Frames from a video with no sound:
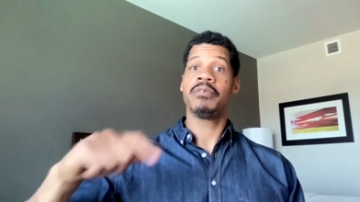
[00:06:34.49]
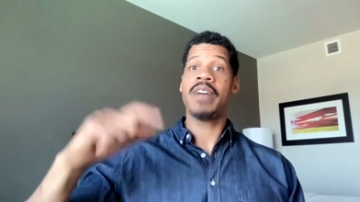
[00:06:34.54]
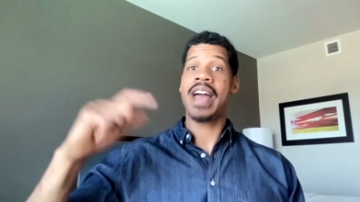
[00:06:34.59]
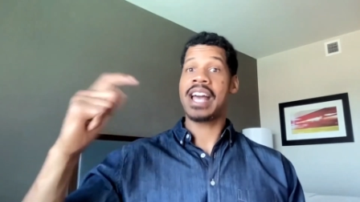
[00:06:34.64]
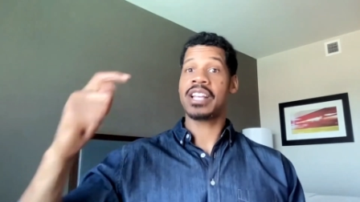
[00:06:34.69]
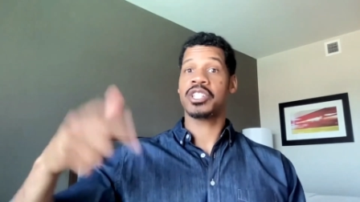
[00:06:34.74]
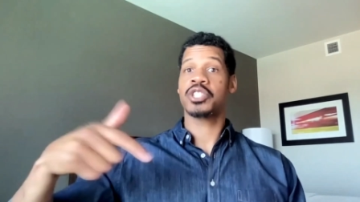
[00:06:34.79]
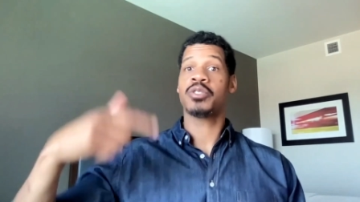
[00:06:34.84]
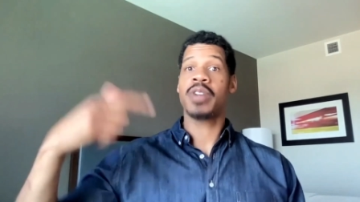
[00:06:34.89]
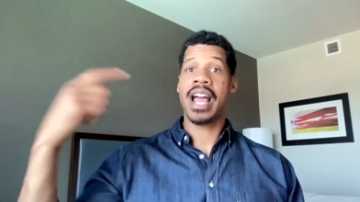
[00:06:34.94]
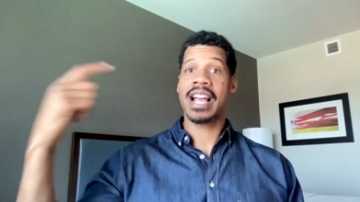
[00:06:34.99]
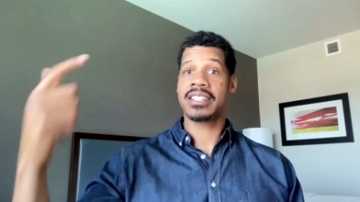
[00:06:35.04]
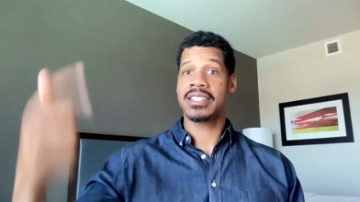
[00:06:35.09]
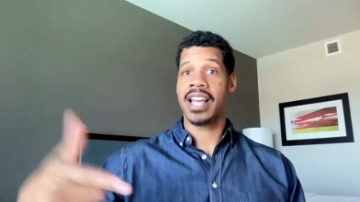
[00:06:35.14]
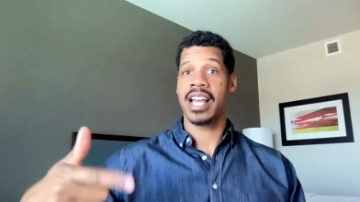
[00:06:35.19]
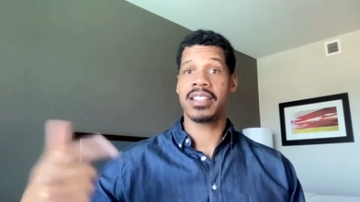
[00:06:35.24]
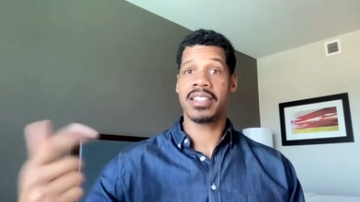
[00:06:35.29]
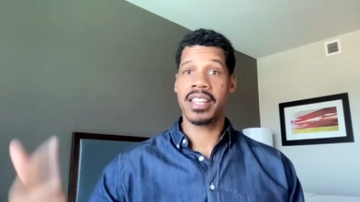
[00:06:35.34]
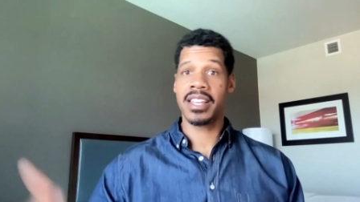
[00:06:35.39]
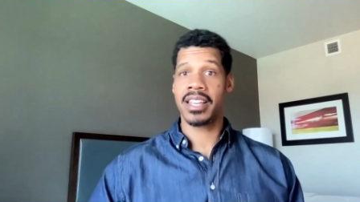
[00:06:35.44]
fast
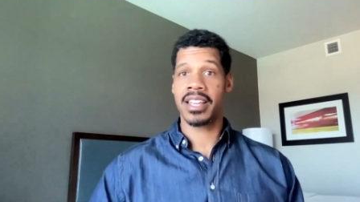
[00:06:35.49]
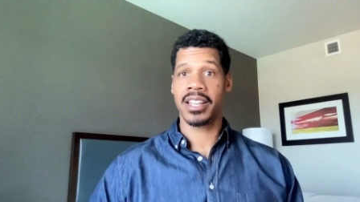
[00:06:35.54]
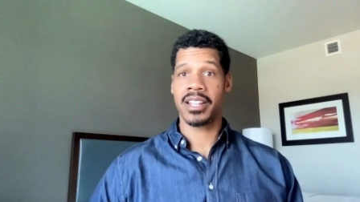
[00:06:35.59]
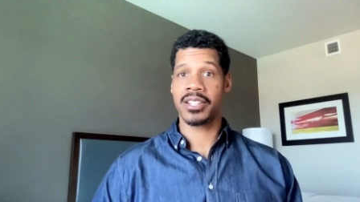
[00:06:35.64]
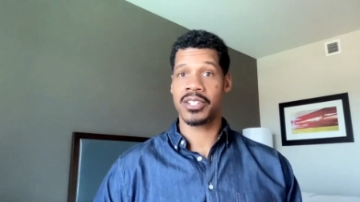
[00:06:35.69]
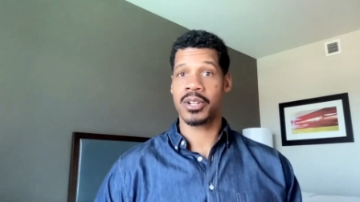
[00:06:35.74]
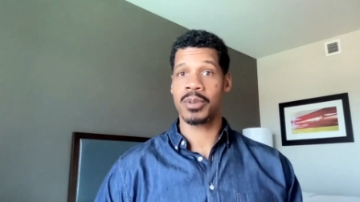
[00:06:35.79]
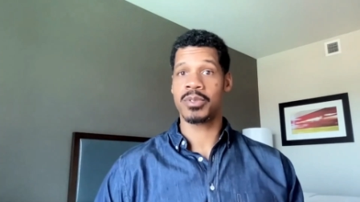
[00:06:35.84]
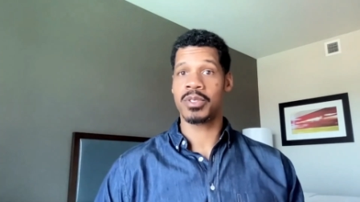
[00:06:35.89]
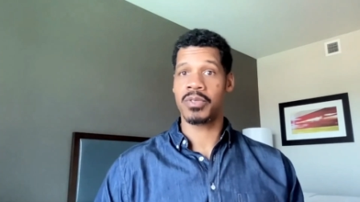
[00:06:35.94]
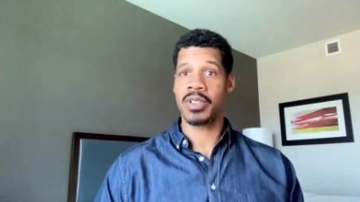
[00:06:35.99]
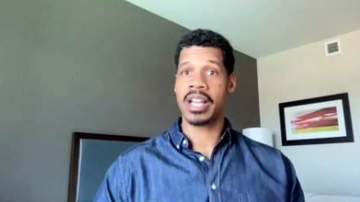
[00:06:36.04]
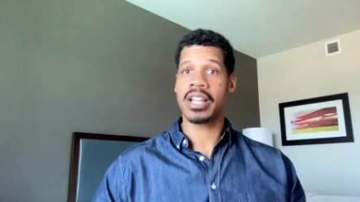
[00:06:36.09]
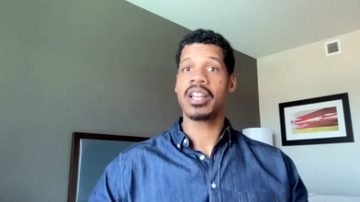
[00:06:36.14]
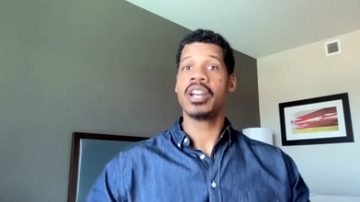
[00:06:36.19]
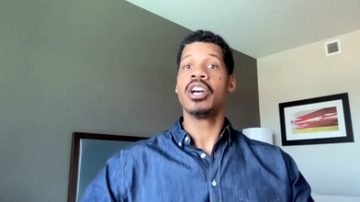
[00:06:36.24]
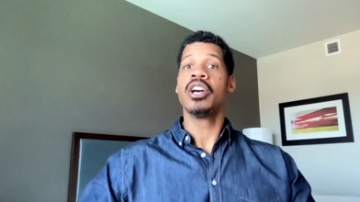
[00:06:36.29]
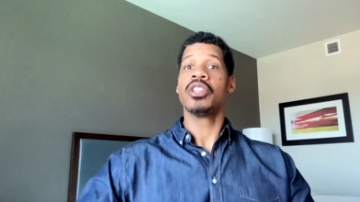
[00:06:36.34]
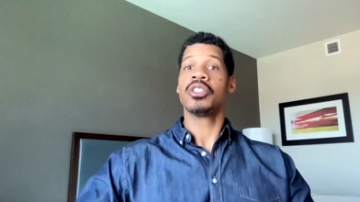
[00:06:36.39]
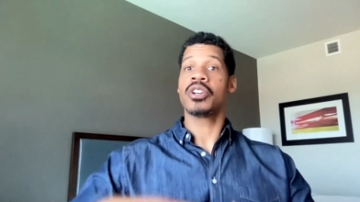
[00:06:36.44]
tracks that thinking in terms of
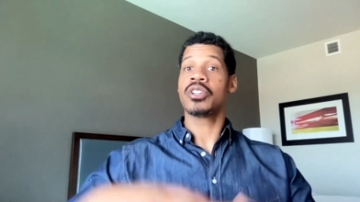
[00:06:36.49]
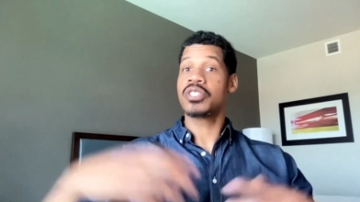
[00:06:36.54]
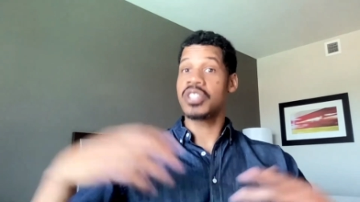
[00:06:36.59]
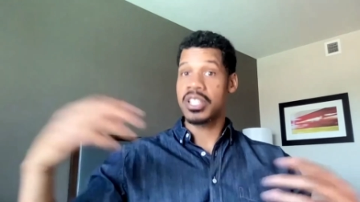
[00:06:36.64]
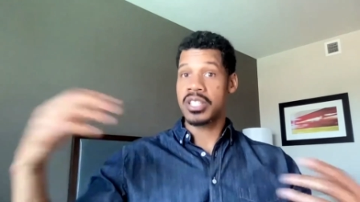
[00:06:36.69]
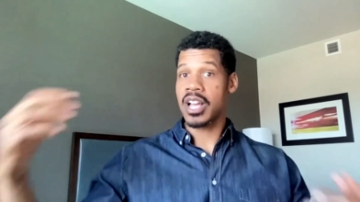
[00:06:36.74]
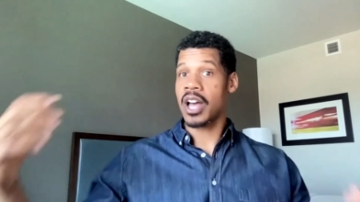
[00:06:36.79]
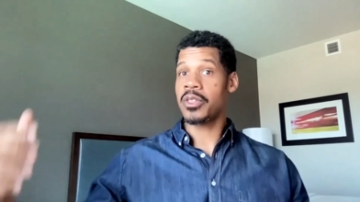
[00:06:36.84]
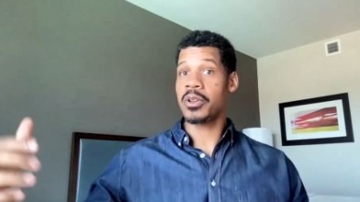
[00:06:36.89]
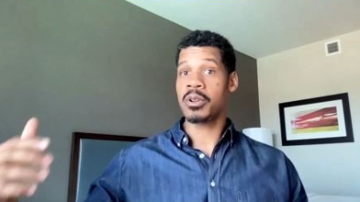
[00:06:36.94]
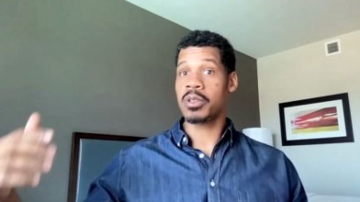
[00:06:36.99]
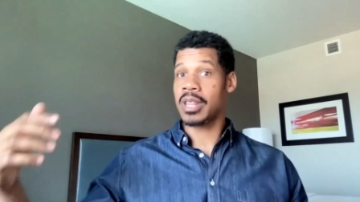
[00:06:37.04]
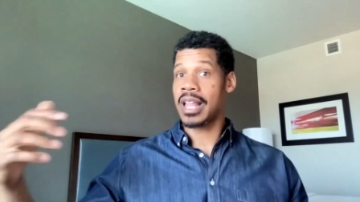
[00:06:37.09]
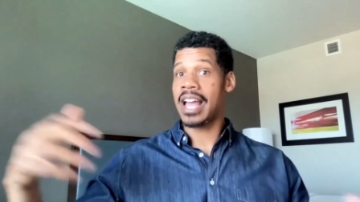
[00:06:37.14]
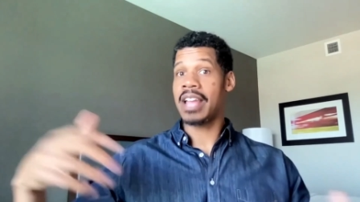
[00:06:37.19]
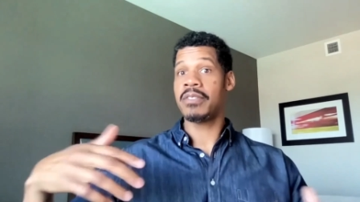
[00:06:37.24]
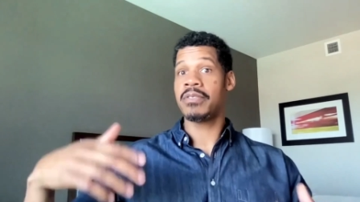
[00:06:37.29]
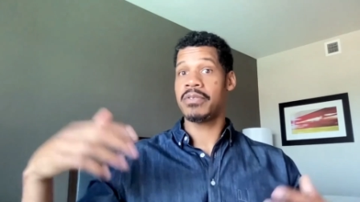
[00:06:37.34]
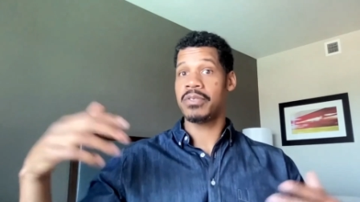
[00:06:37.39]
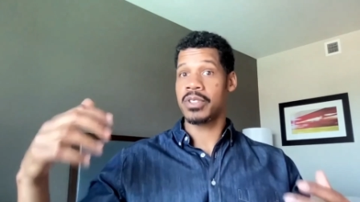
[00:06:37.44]
like there's this other
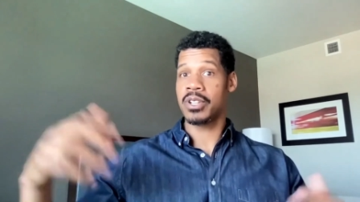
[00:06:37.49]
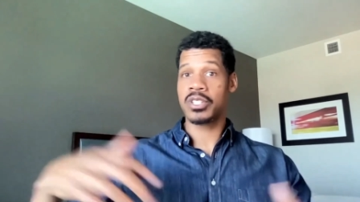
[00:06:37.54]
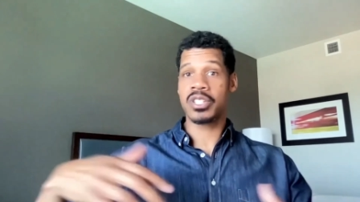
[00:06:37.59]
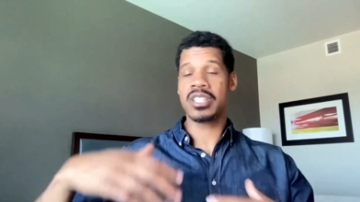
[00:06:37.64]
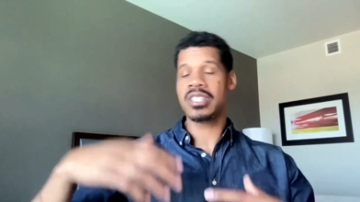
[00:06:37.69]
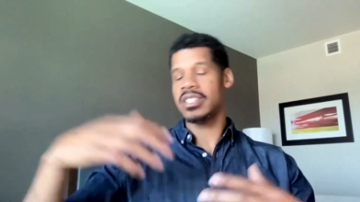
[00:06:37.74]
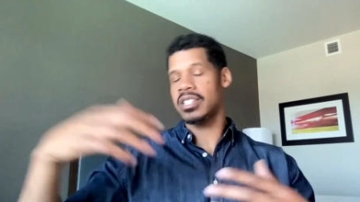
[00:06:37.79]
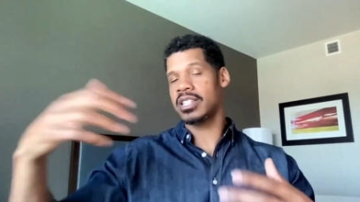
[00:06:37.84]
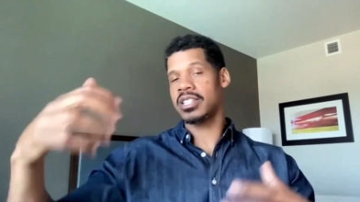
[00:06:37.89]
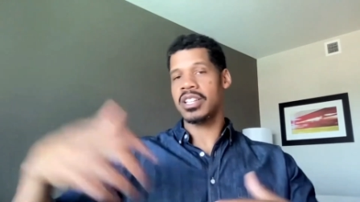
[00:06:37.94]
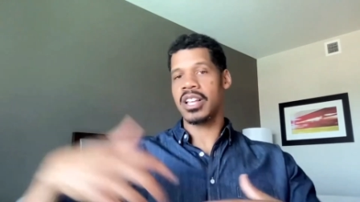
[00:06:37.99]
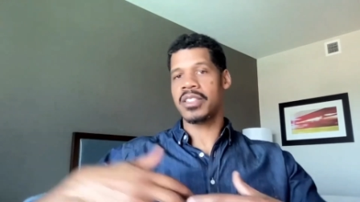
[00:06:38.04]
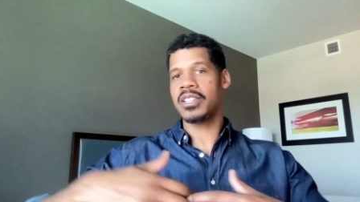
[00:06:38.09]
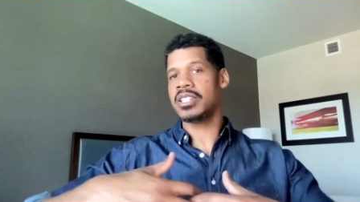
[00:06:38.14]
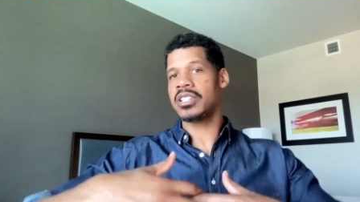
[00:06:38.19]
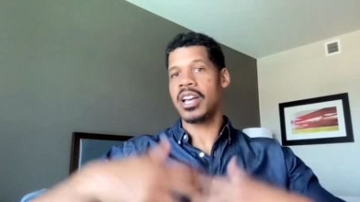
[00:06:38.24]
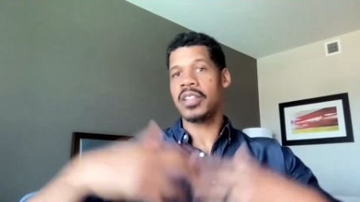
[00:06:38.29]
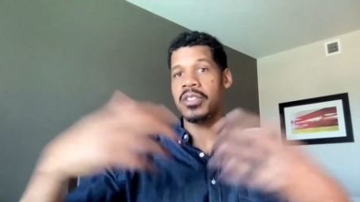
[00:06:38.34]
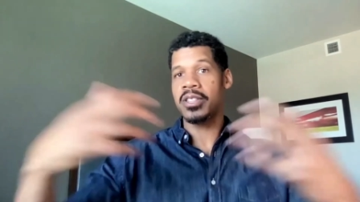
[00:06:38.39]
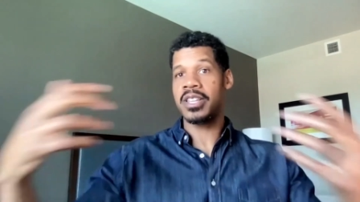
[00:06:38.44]
life there's these,
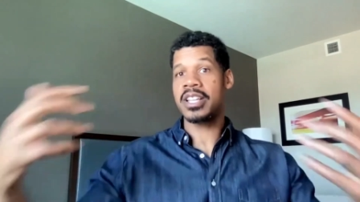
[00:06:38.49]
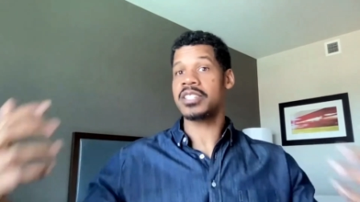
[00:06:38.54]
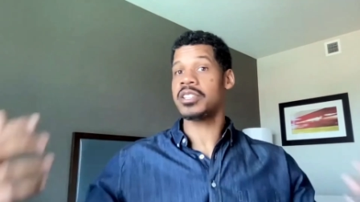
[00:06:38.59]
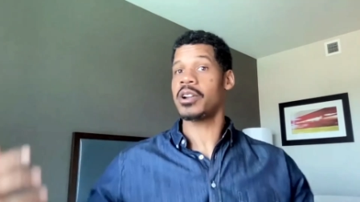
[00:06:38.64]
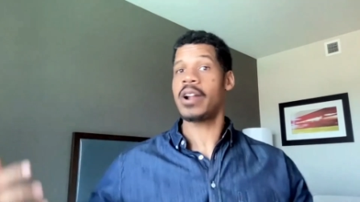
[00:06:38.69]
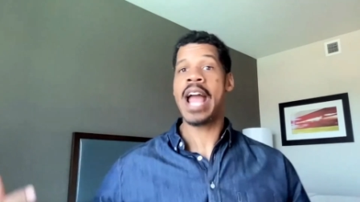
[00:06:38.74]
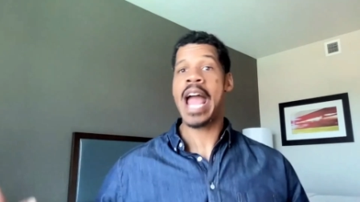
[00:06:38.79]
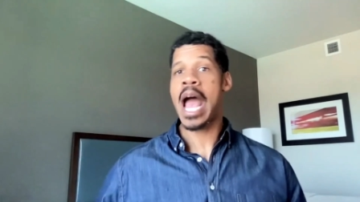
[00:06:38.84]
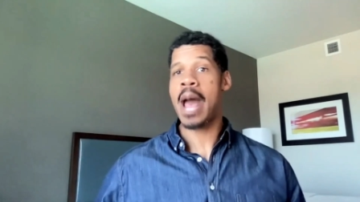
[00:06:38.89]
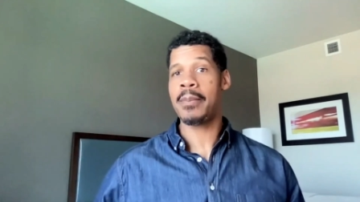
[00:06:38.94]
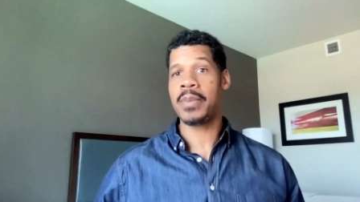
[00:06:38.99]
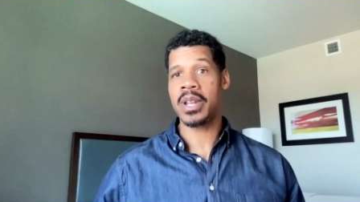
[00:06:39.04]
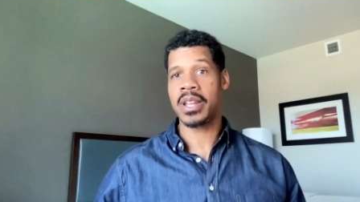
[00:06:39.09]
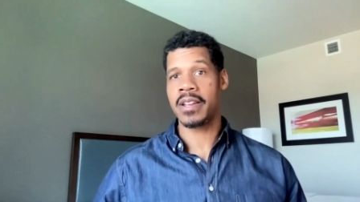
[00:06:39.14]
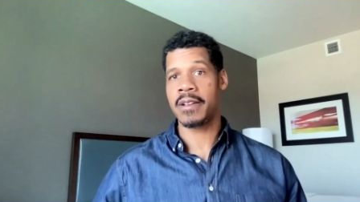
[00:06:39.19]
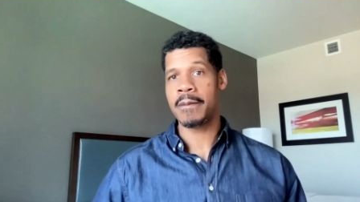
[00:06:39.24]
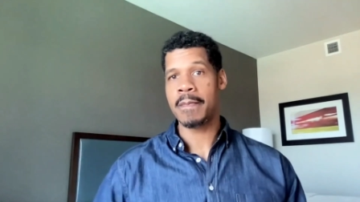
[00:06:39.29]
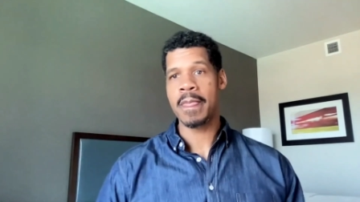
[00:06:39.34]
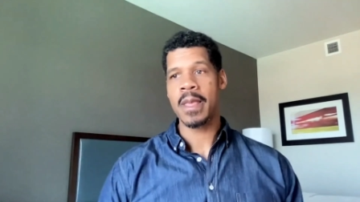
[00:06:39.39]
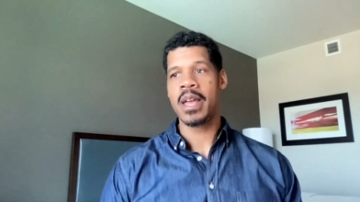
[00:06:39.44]
these other things that are
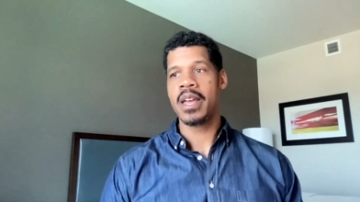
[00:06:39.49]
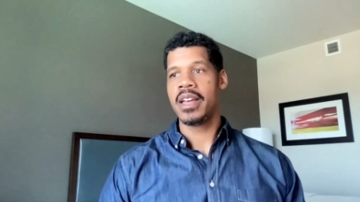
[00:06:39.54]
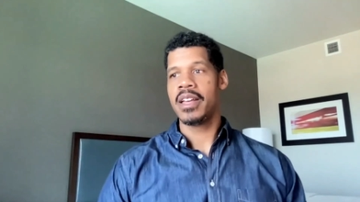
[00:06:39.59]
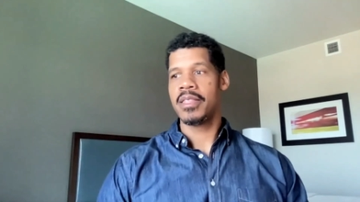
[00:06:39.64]
happening